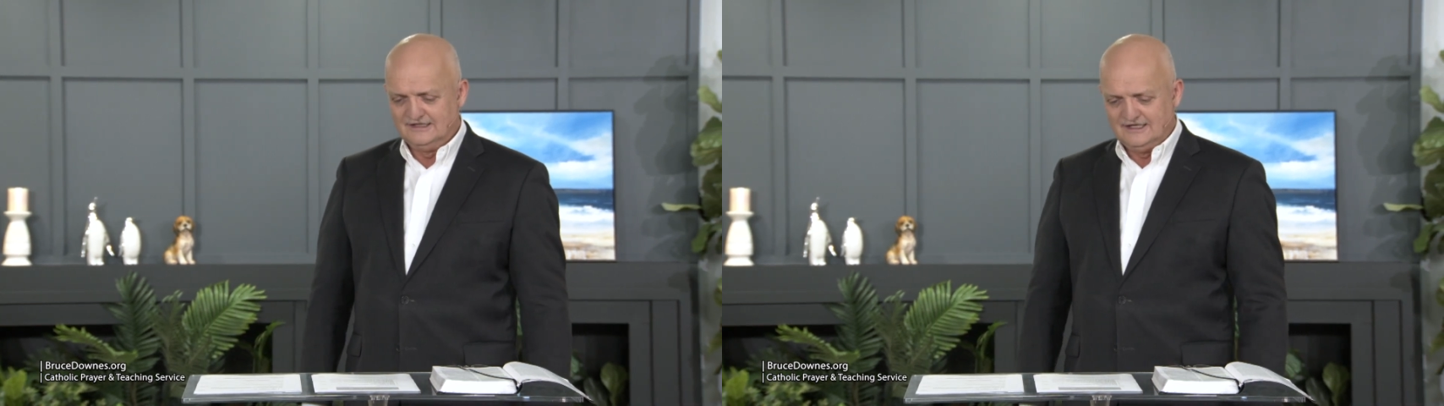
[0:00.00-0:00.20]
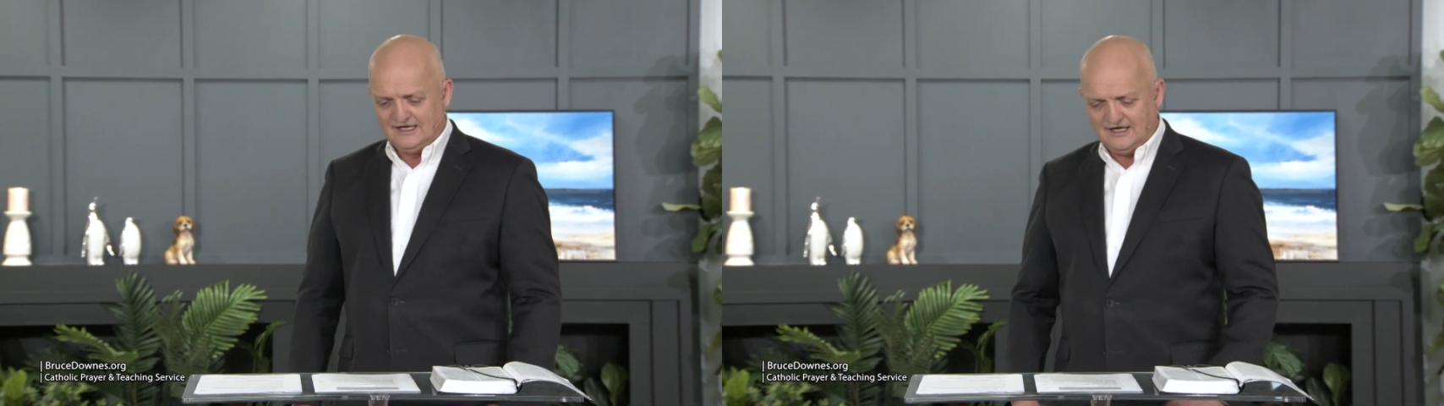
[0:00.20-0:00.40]

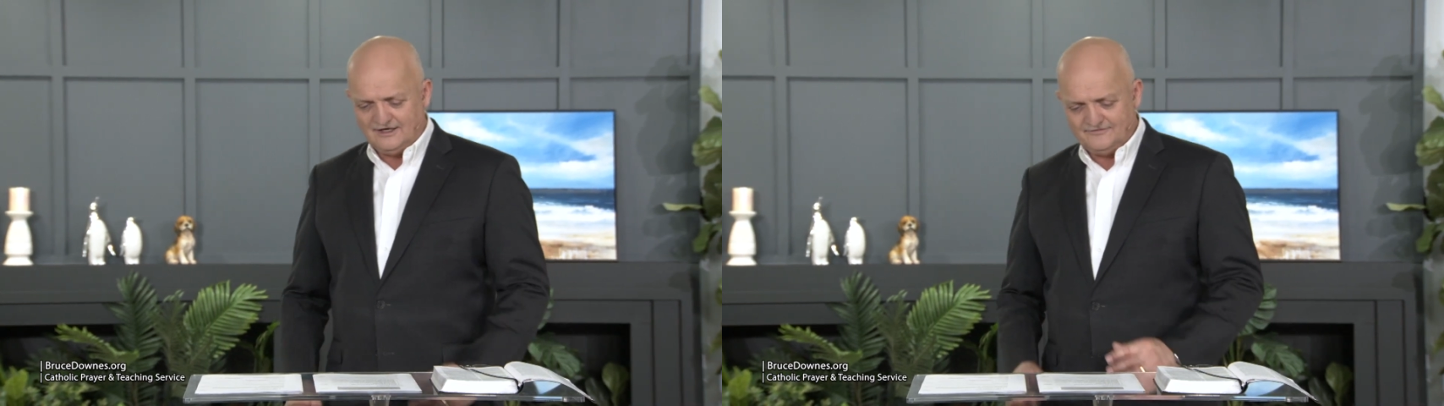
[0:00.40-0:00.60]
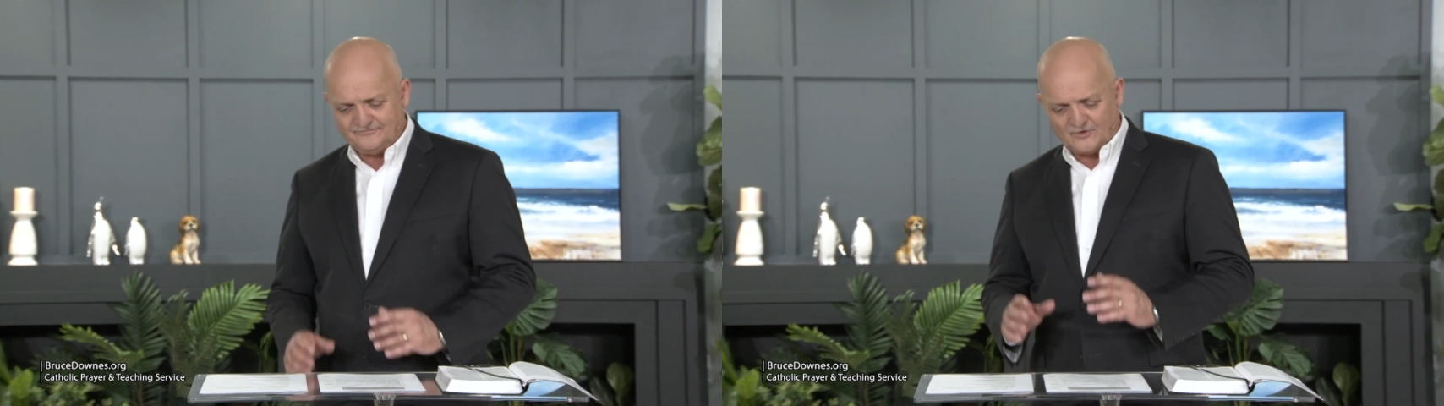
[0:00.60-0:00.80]

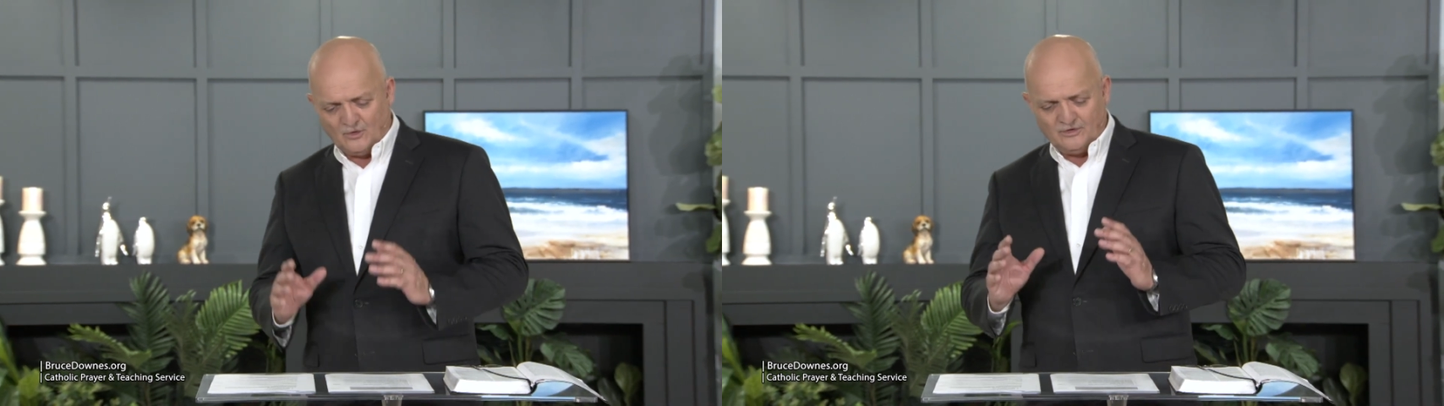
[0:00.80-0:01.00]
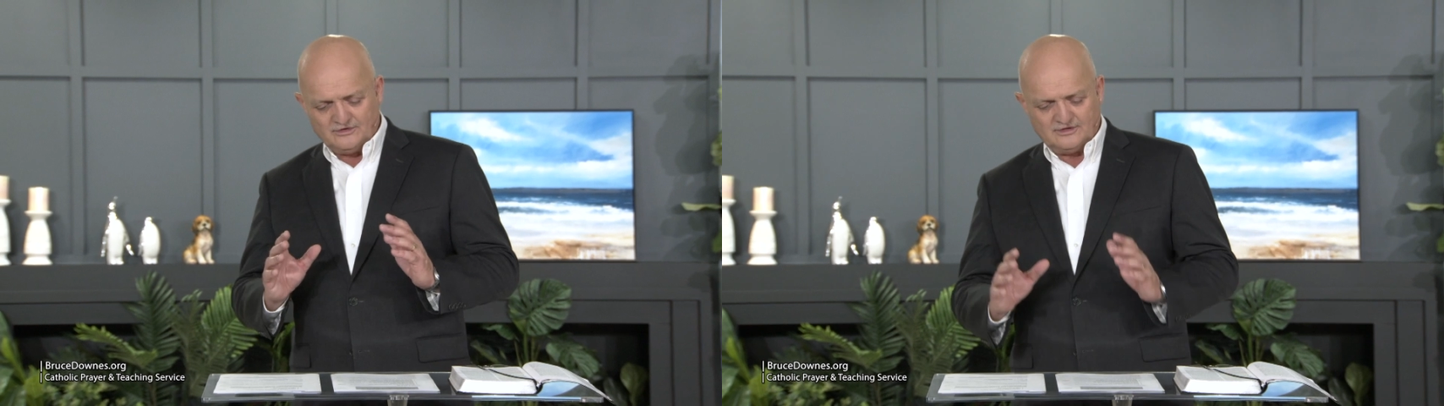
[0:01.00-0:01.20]
um,
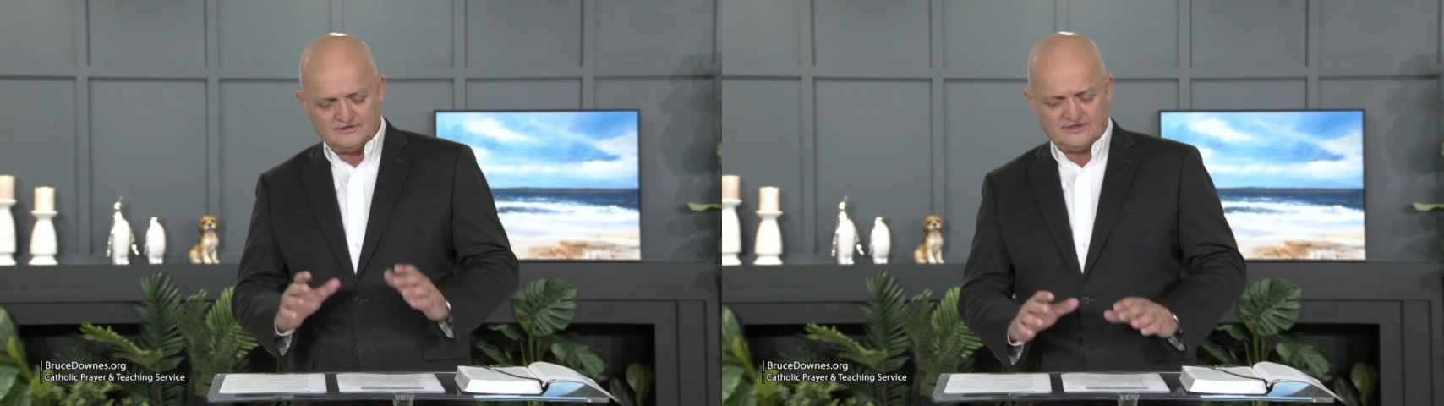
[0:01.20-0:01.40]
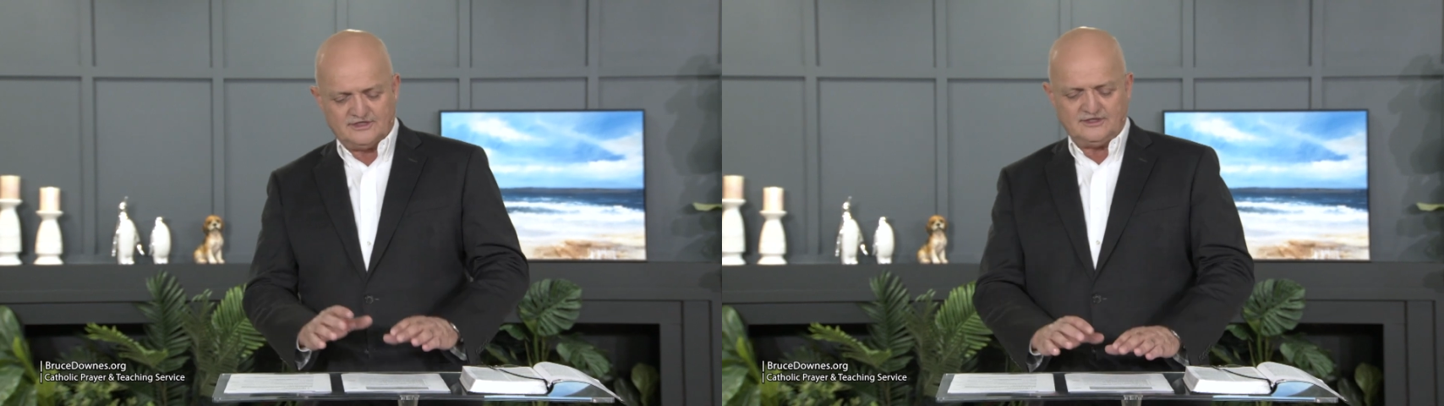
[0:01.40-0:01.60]
or
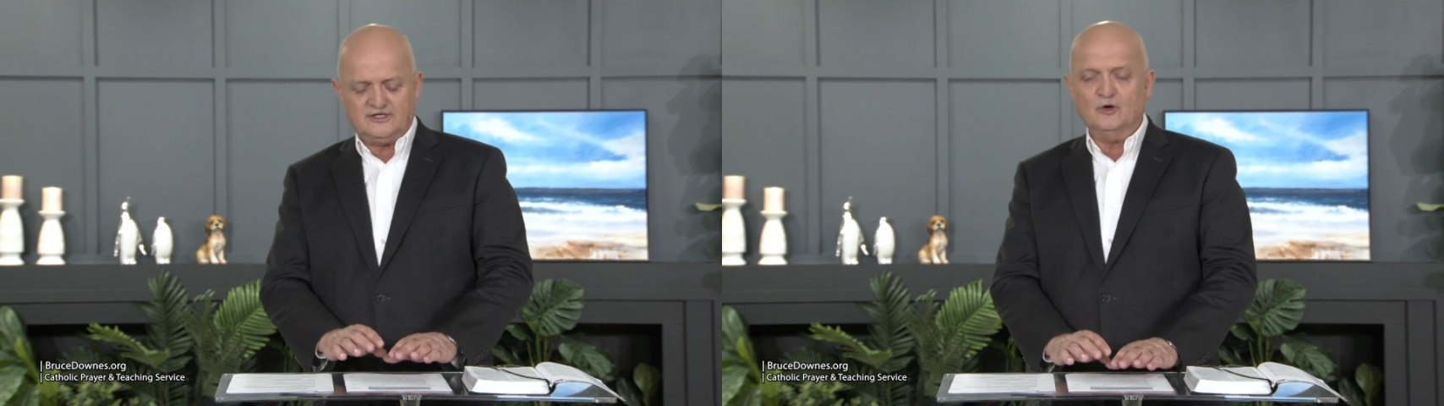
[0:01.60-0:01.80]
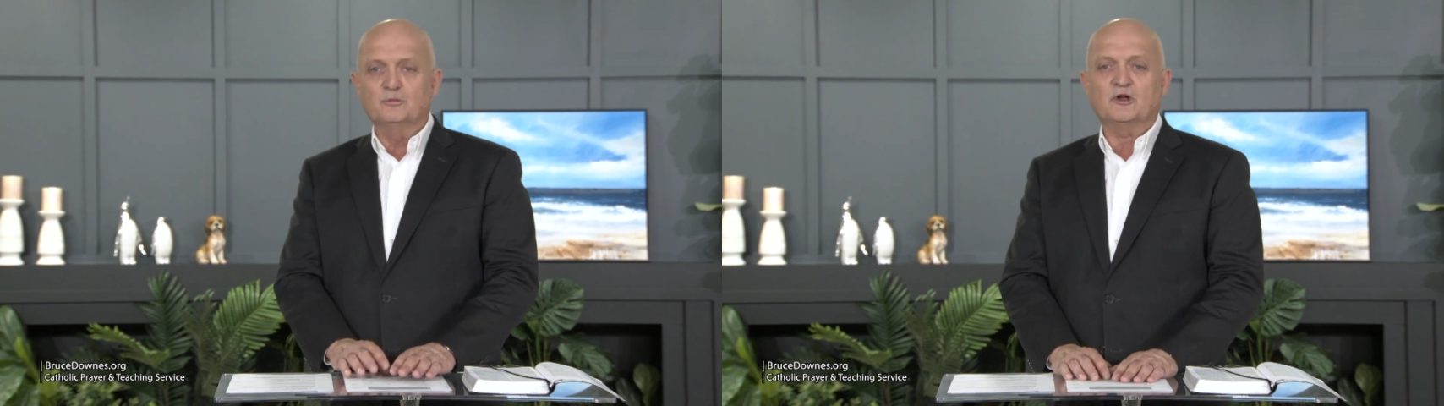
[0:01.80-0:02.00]

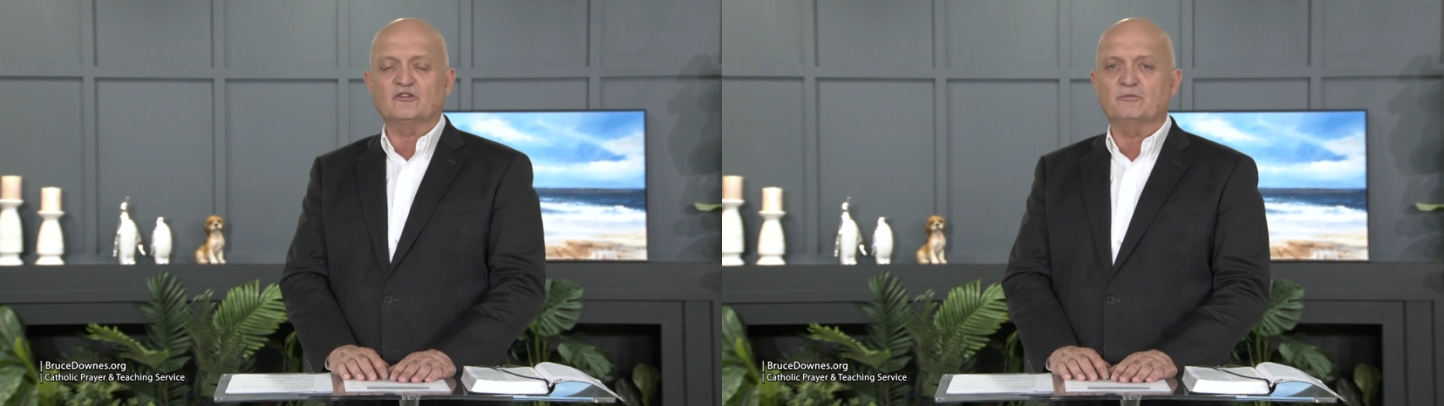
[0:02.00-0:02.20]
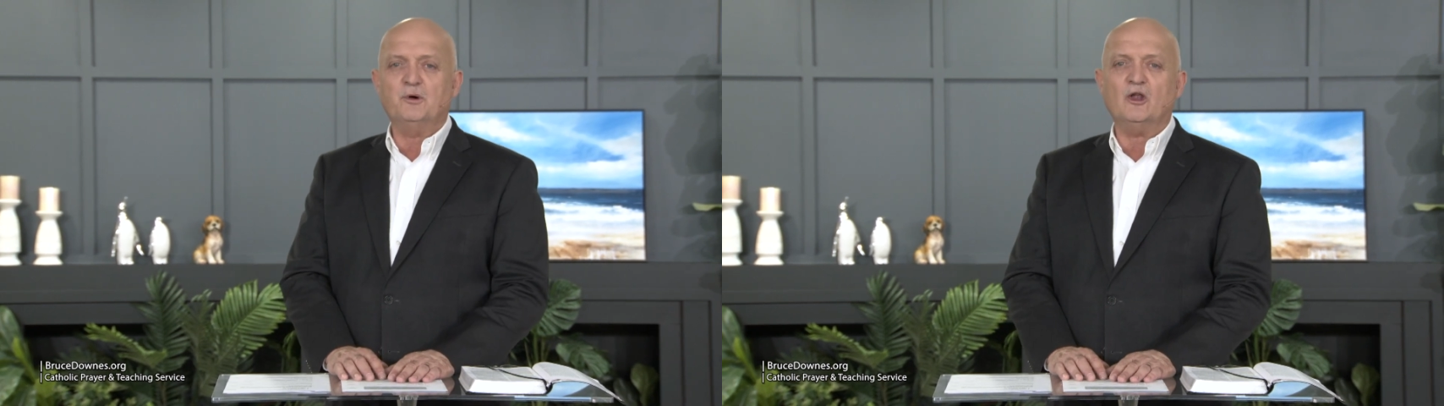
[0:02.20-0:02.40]
kill because of
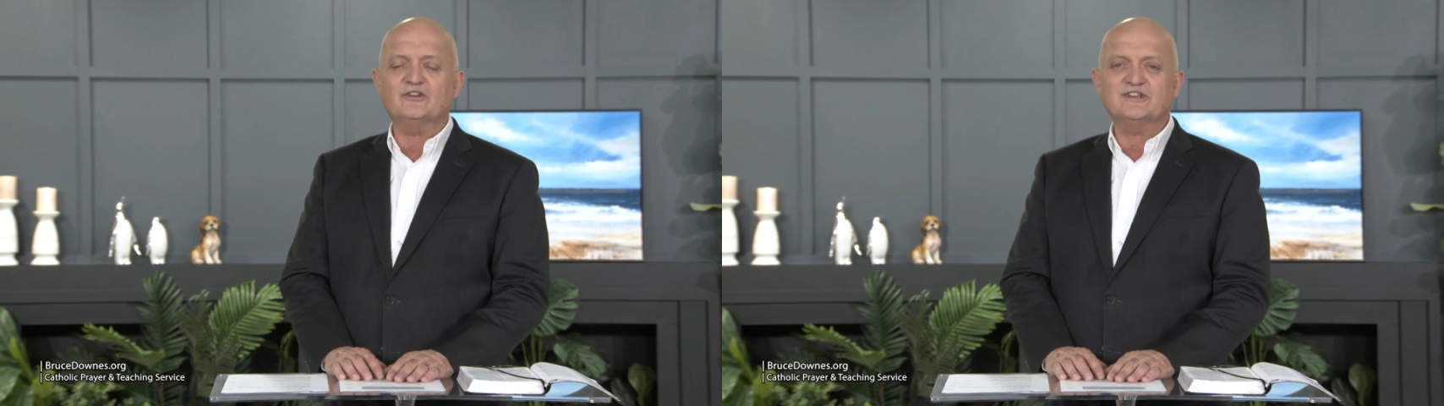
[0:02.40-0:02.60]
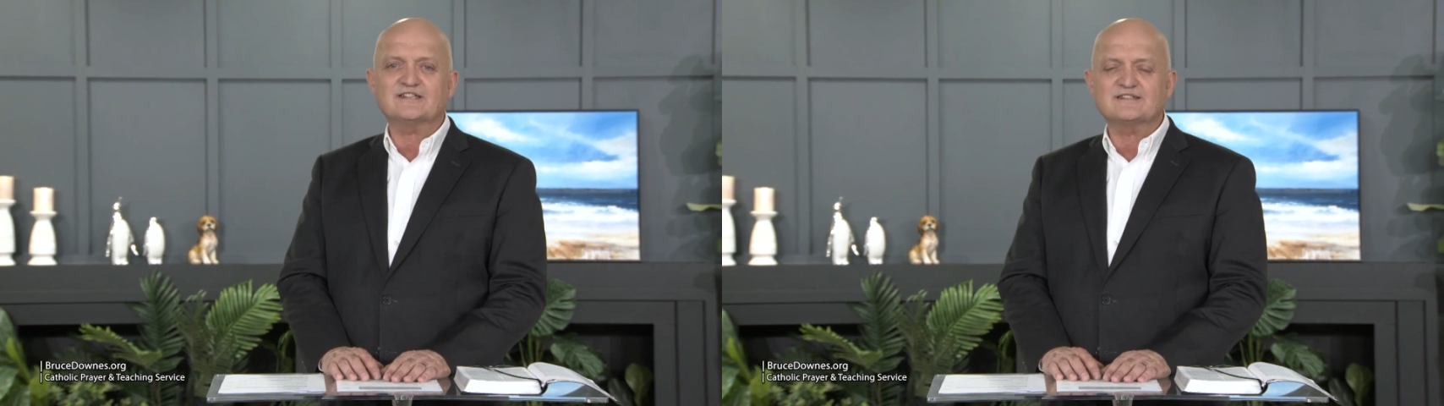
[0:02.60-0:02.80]

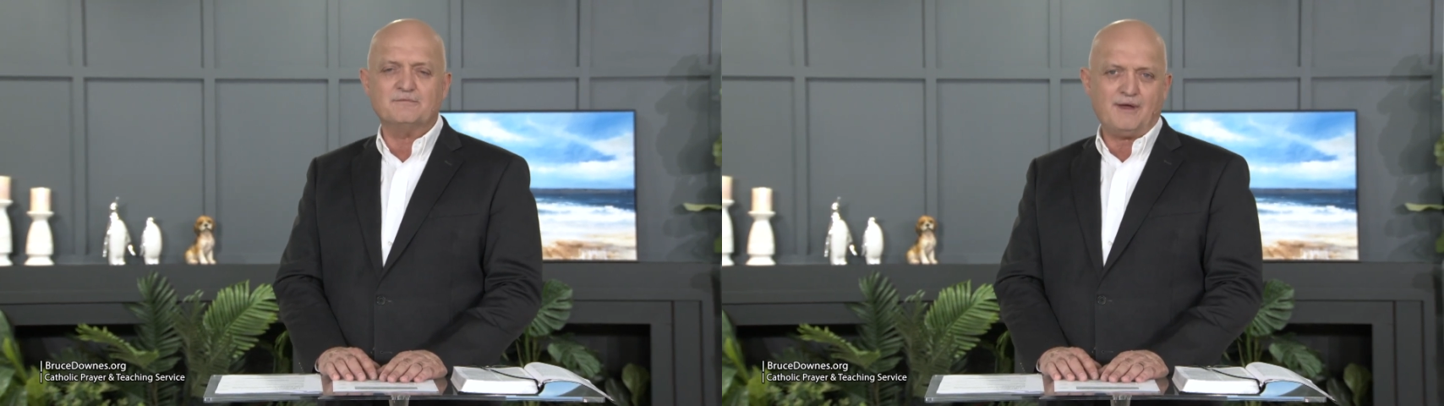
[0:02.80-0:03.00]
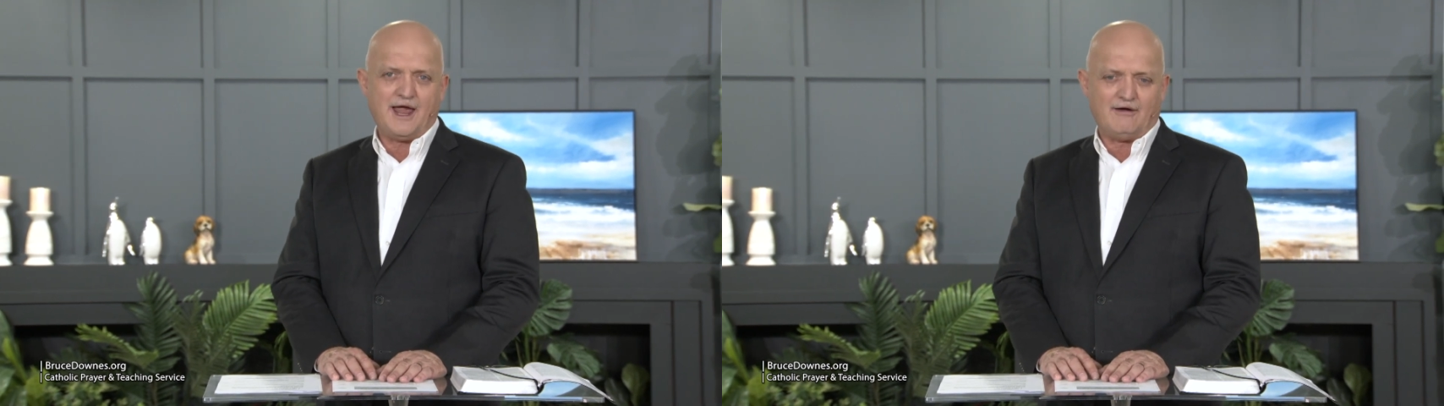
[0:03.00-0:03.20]
politics and
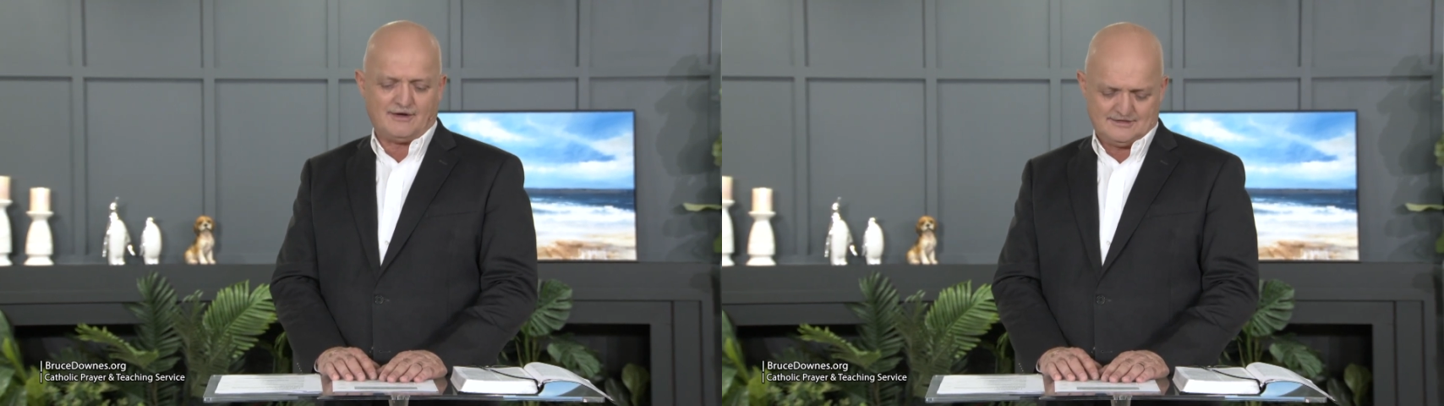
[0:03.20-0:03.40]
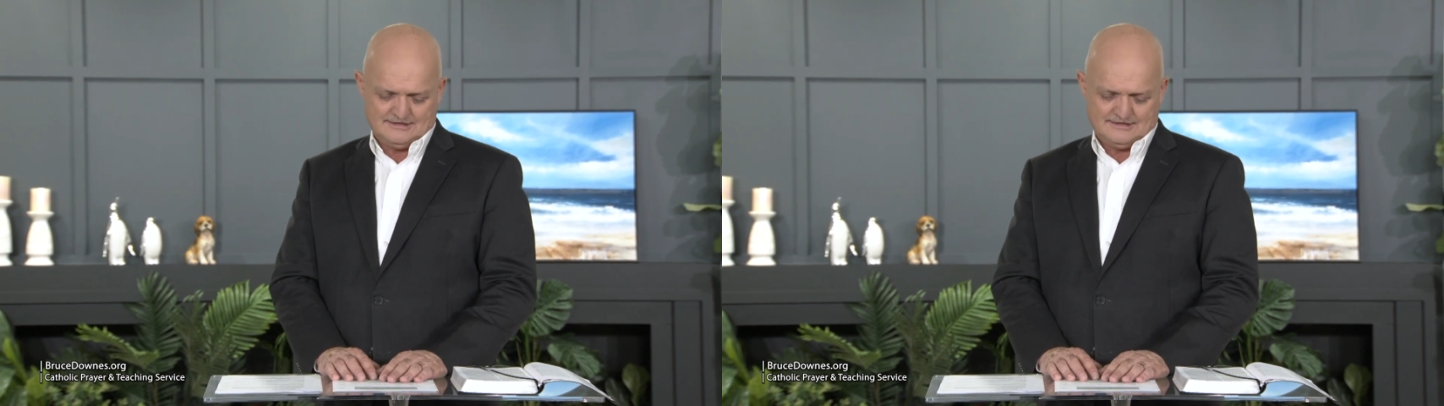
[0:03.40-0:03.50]
power.